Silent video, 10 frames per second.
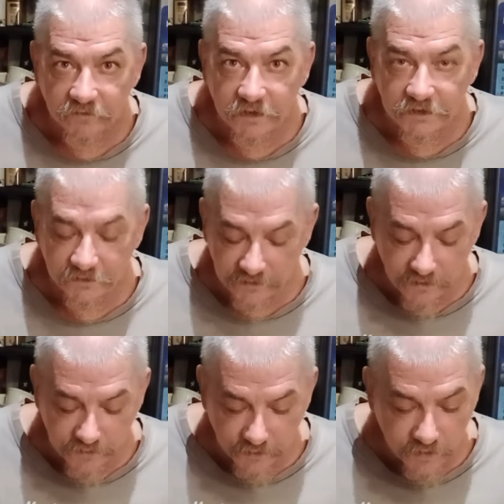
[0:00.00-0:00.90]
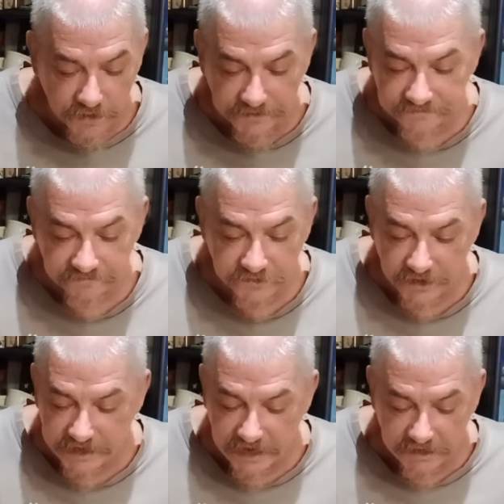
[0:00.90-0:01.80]
over wood, so I
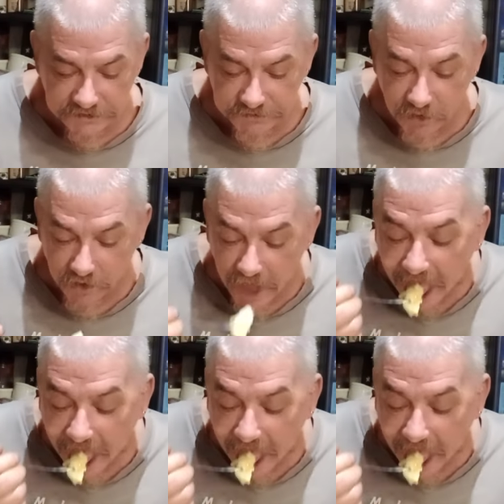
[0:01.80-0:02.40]
can't get a smoke.